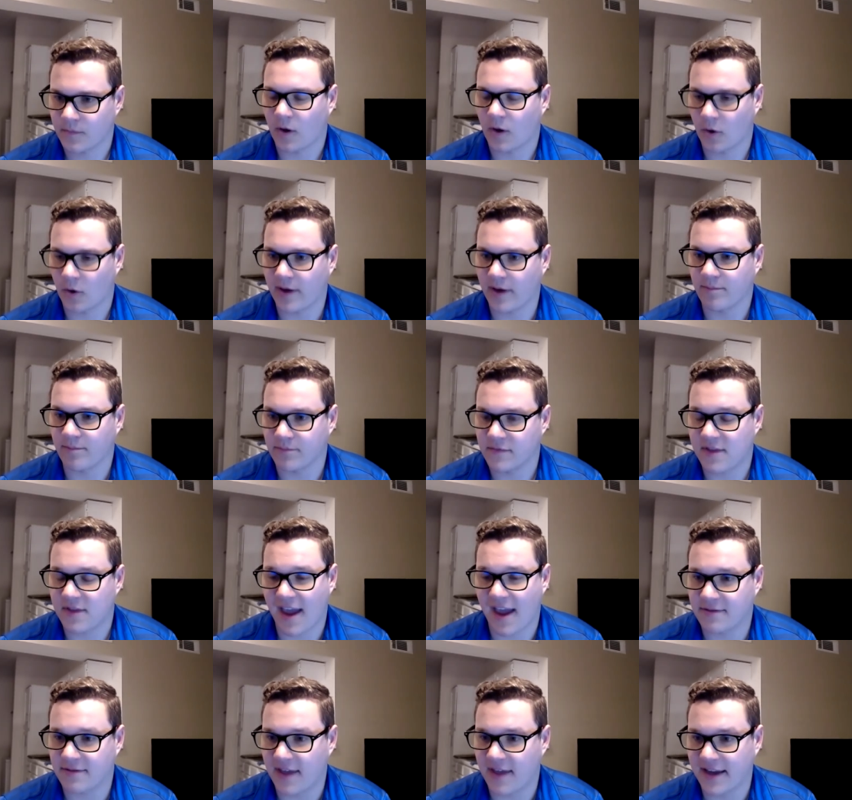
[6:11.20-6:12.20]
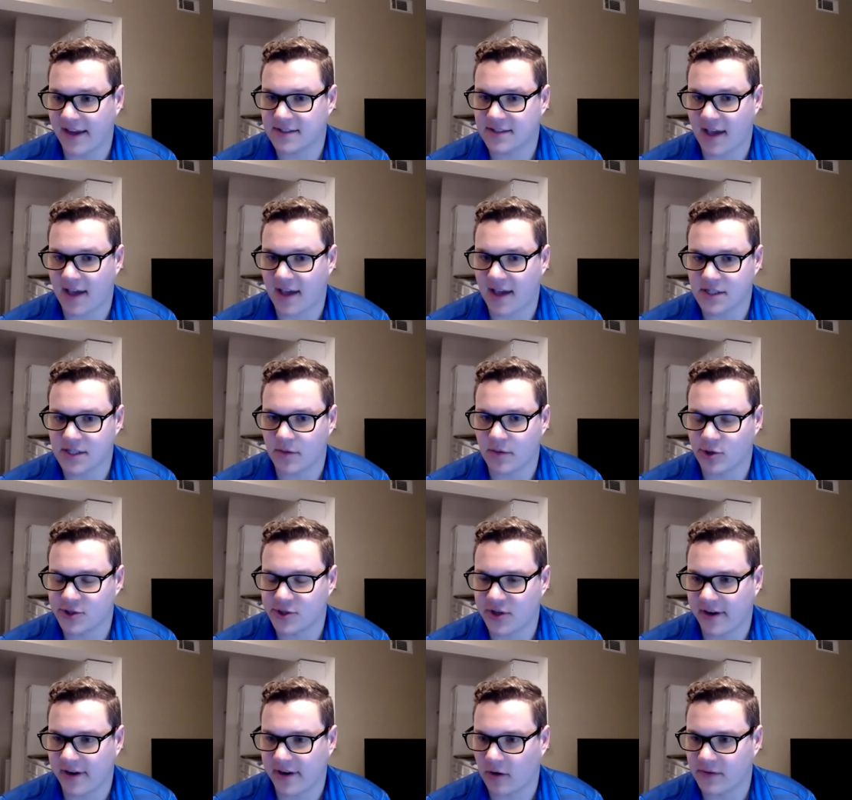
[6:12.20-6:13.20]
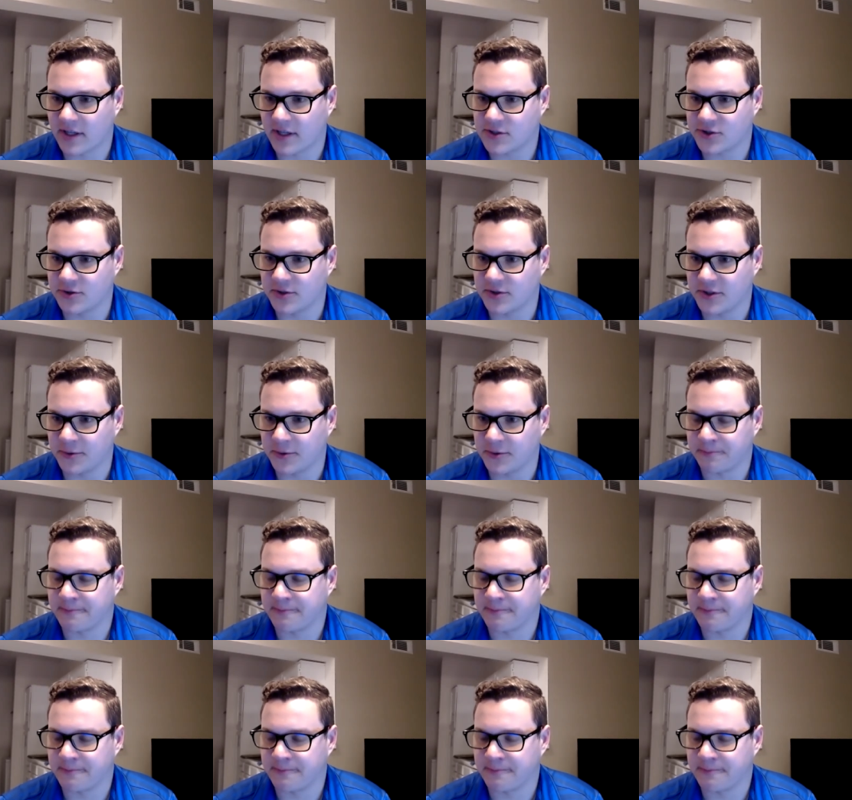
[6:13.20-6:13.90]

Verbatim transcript: Okay. Hey, yep. thanks, guys. I appreciate all that you do.